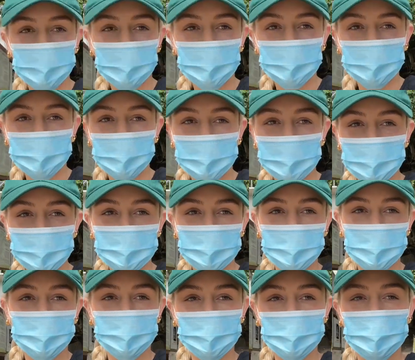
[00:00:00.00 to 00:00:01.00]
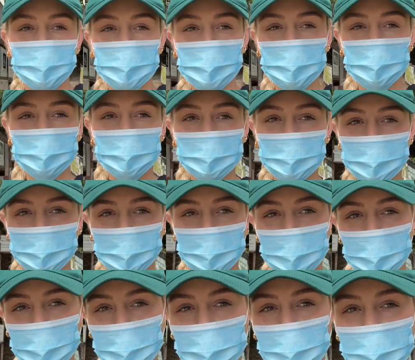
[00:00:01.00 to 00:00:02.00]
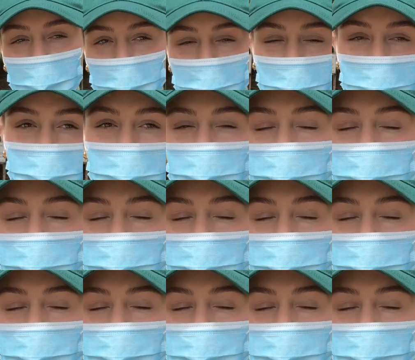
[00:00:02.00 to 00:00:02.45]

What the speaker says: Okay, so we just made it to the hiking